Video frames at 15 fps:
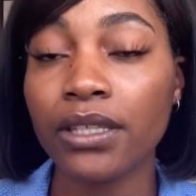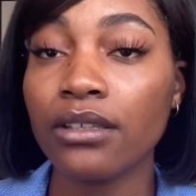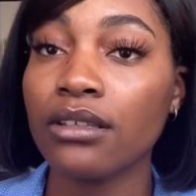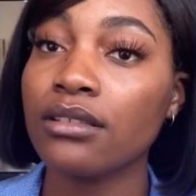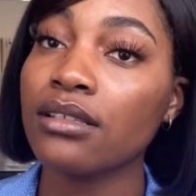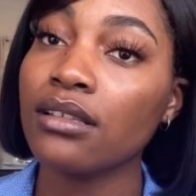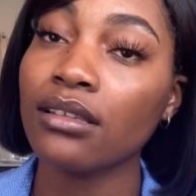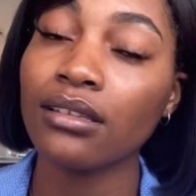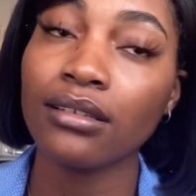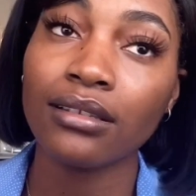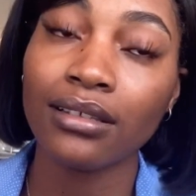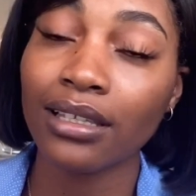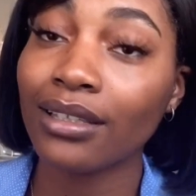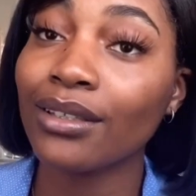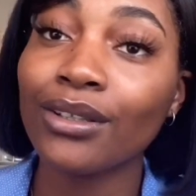because
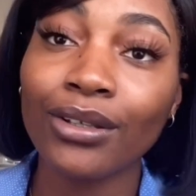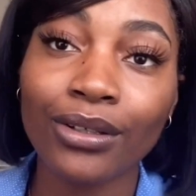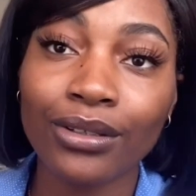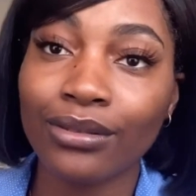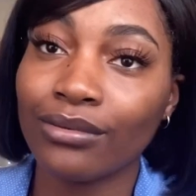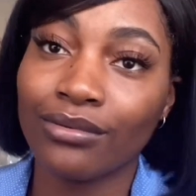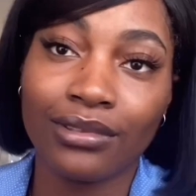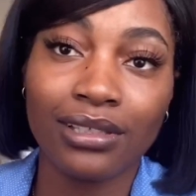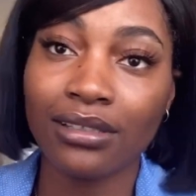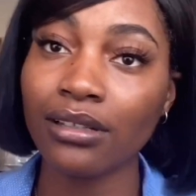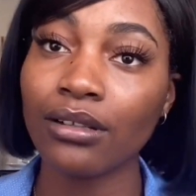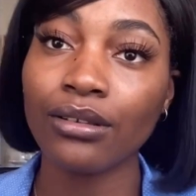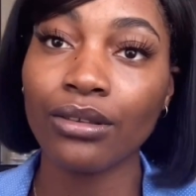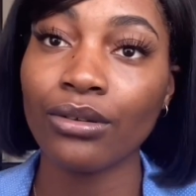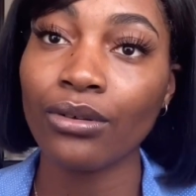it could
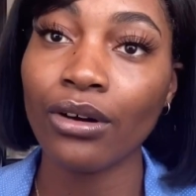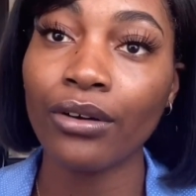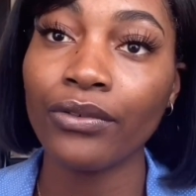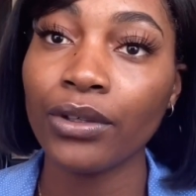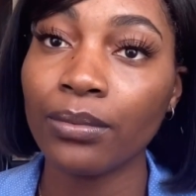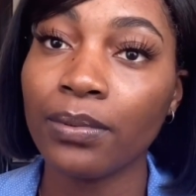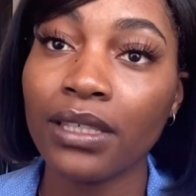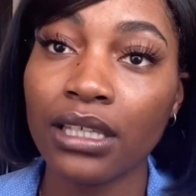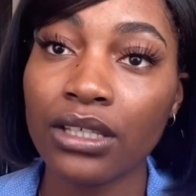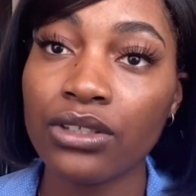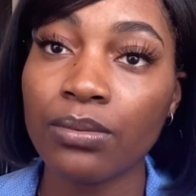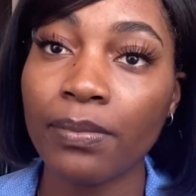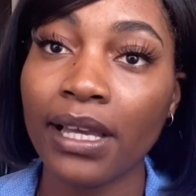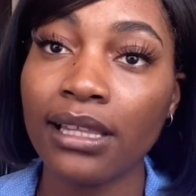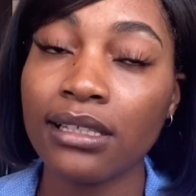still throw off your
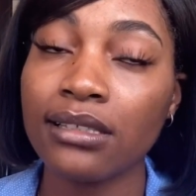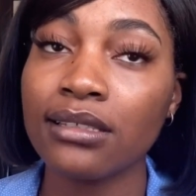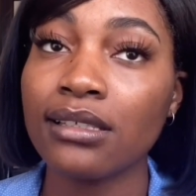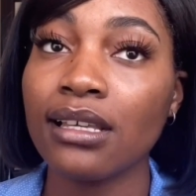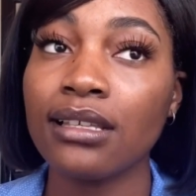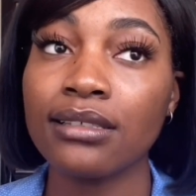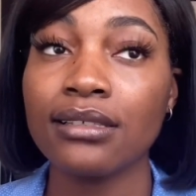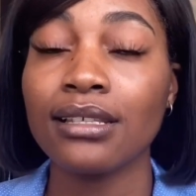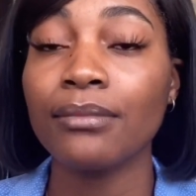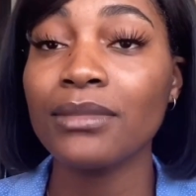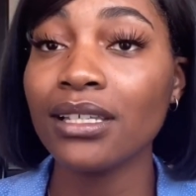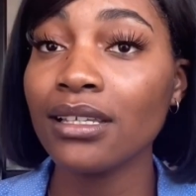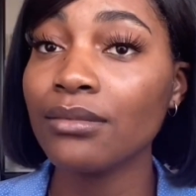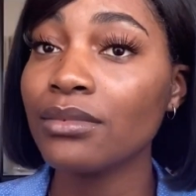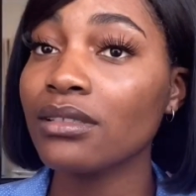pH balance, and
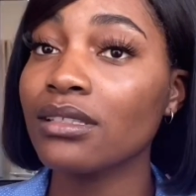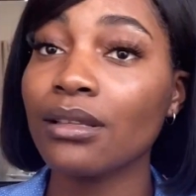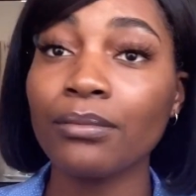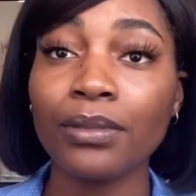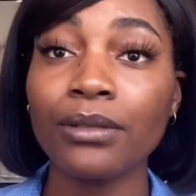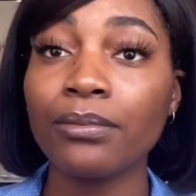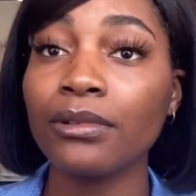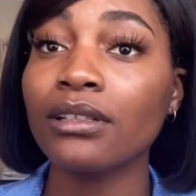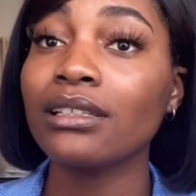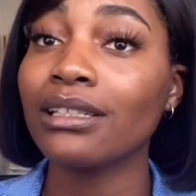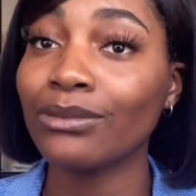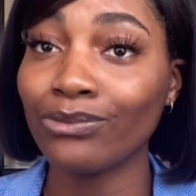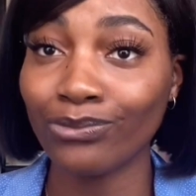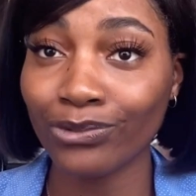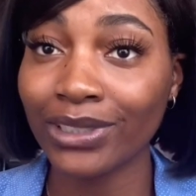sometimes some people
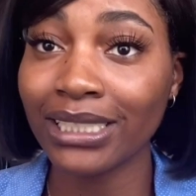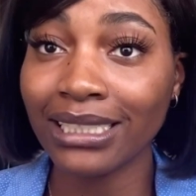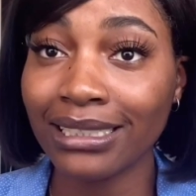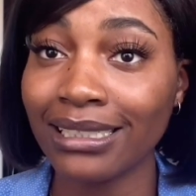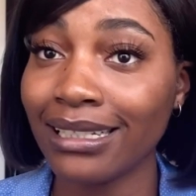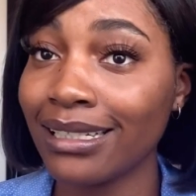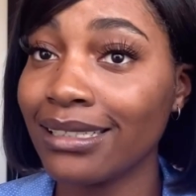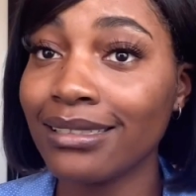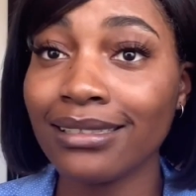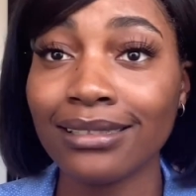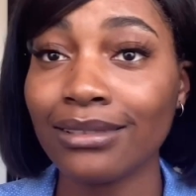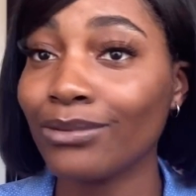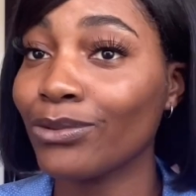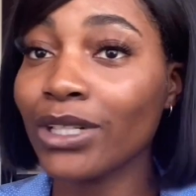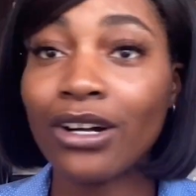it really does,
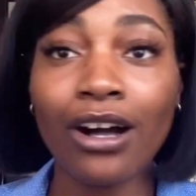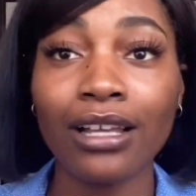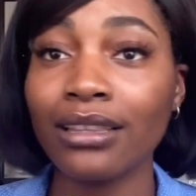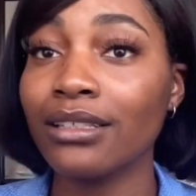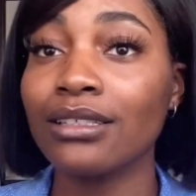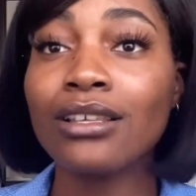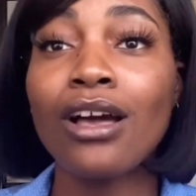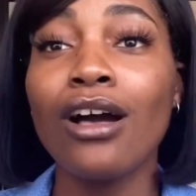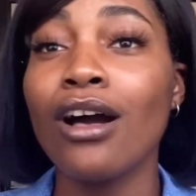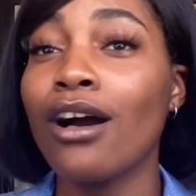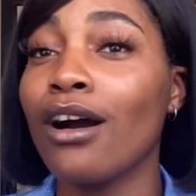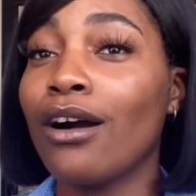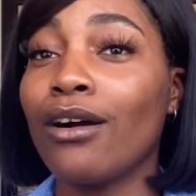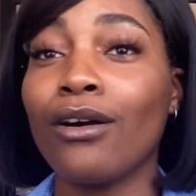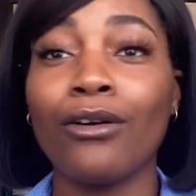regardless
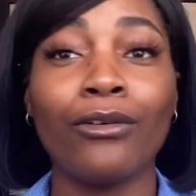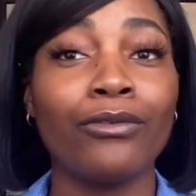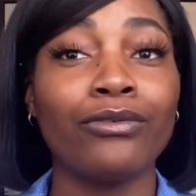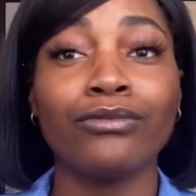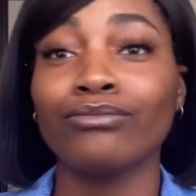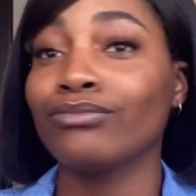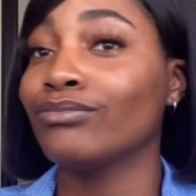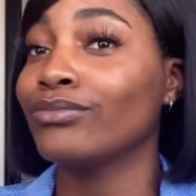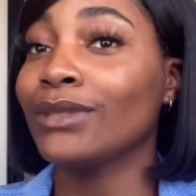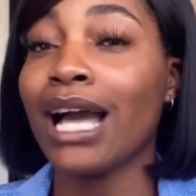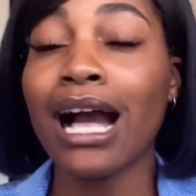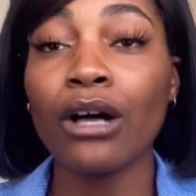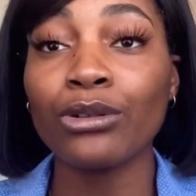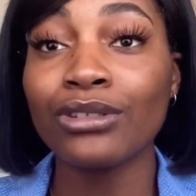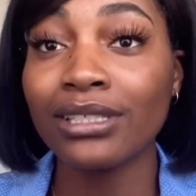of
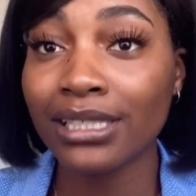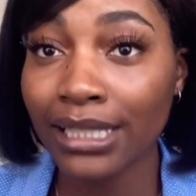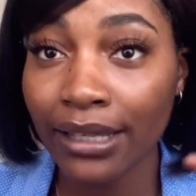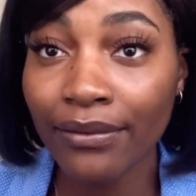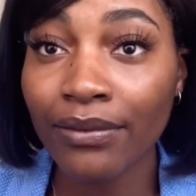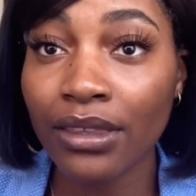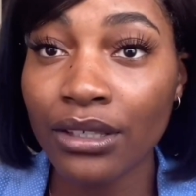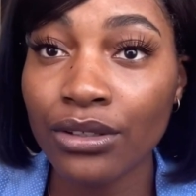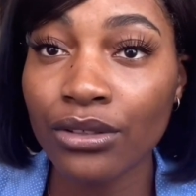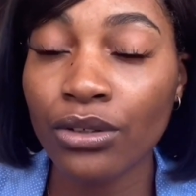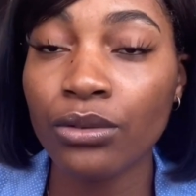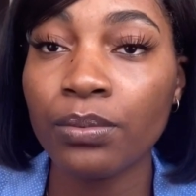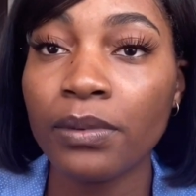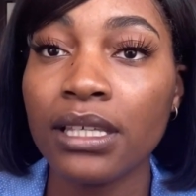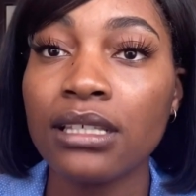how safe the
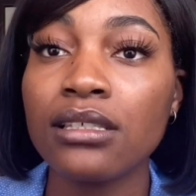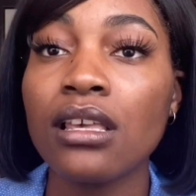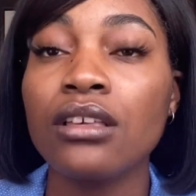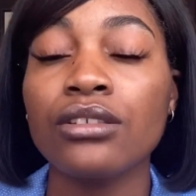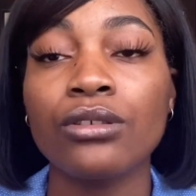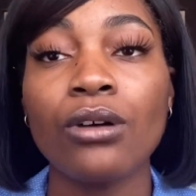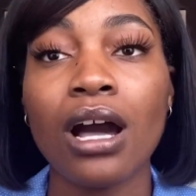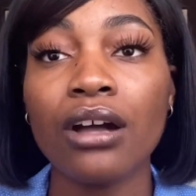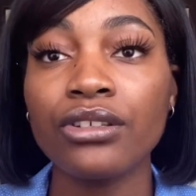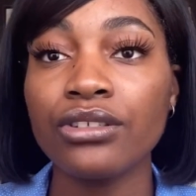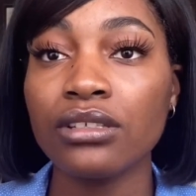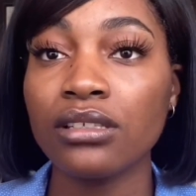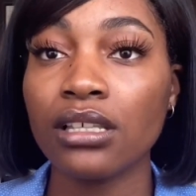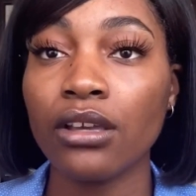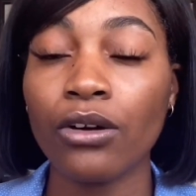soap is. So I'll
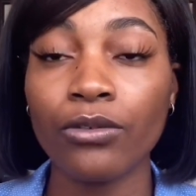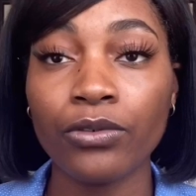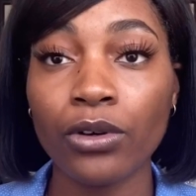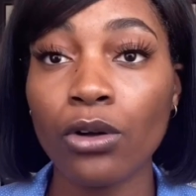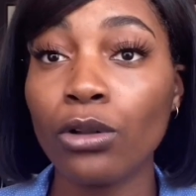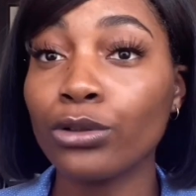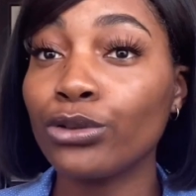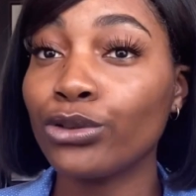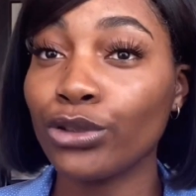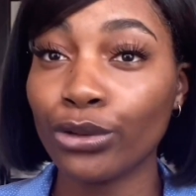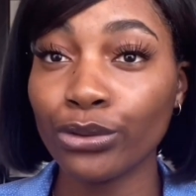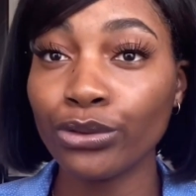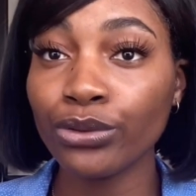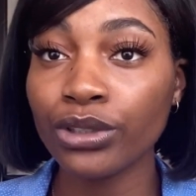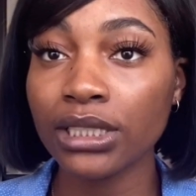just say overall,
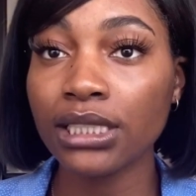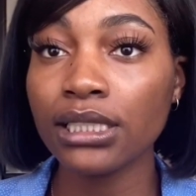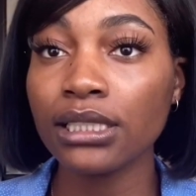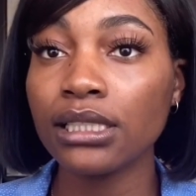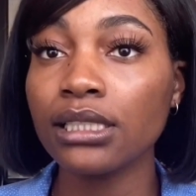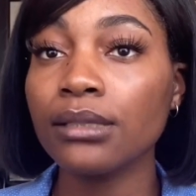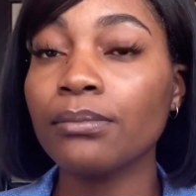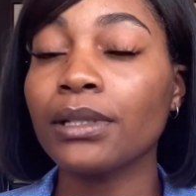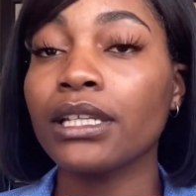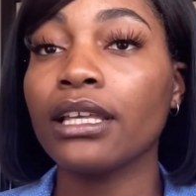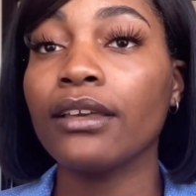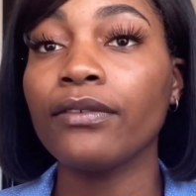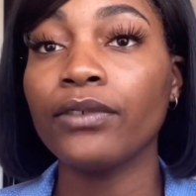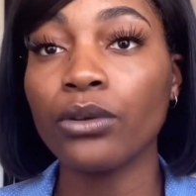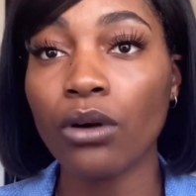don't use anything, but
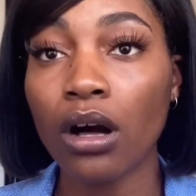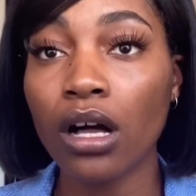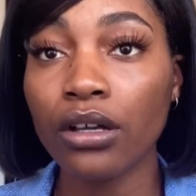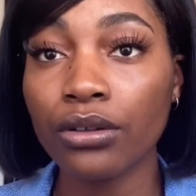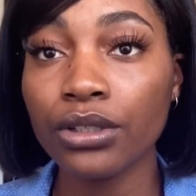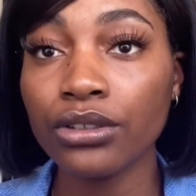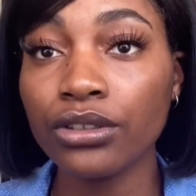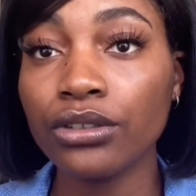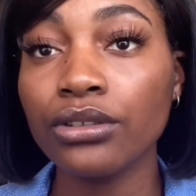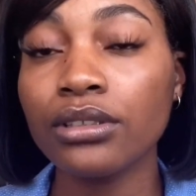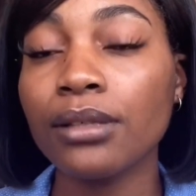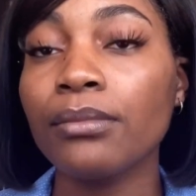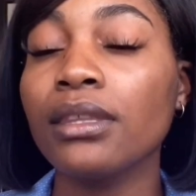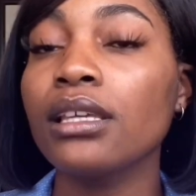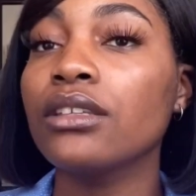if you are going to use
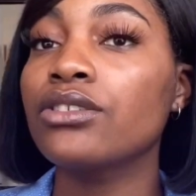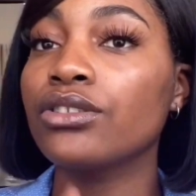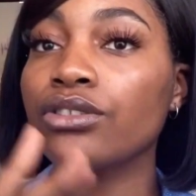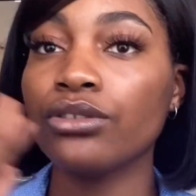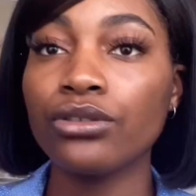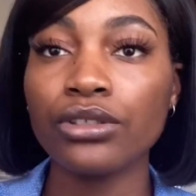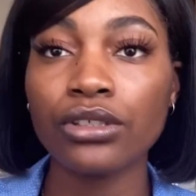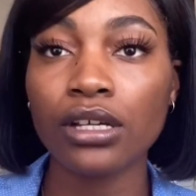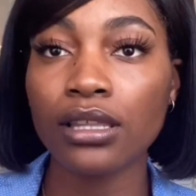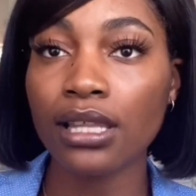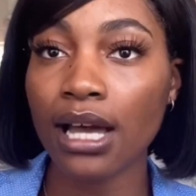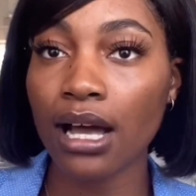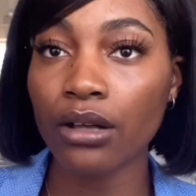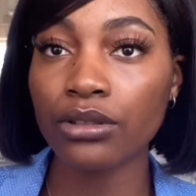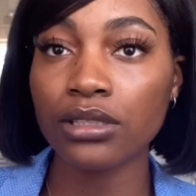something, just use it on
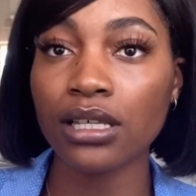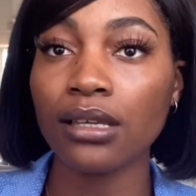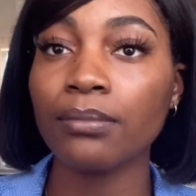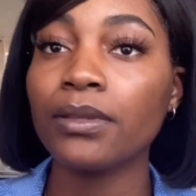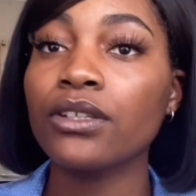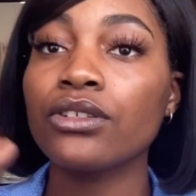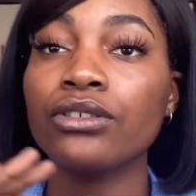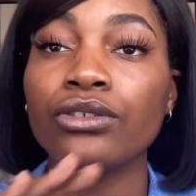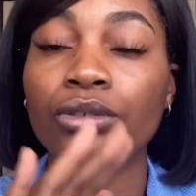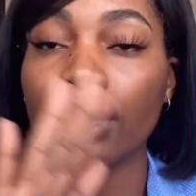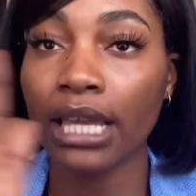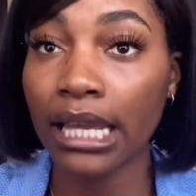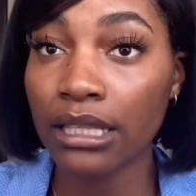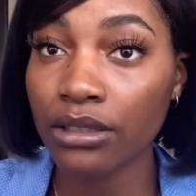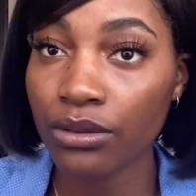the outside, because you
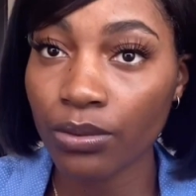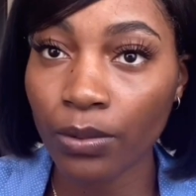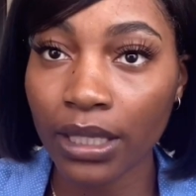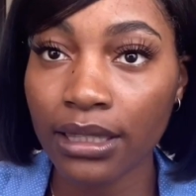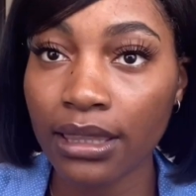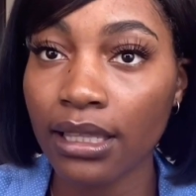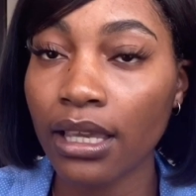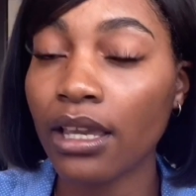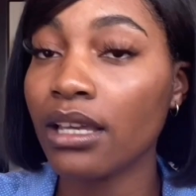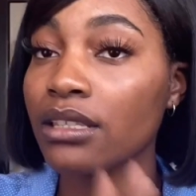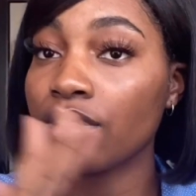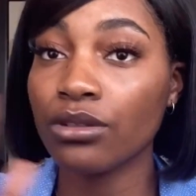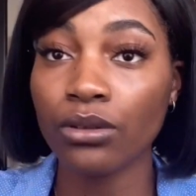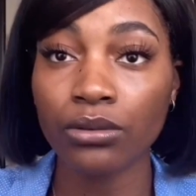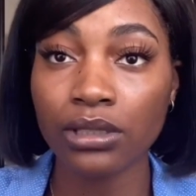can sweat there,
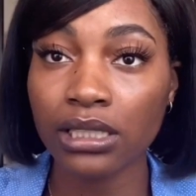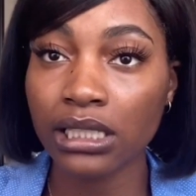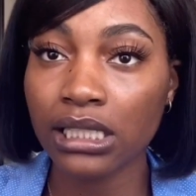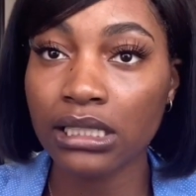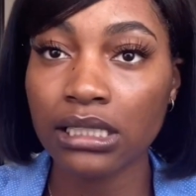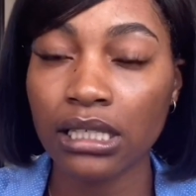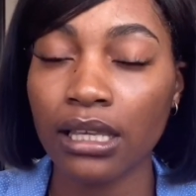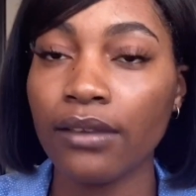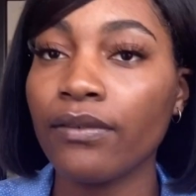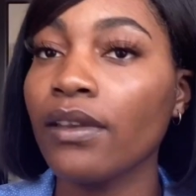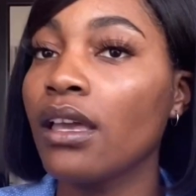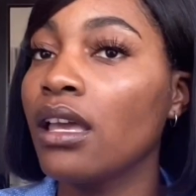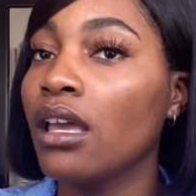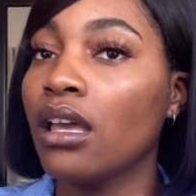it's totally safe.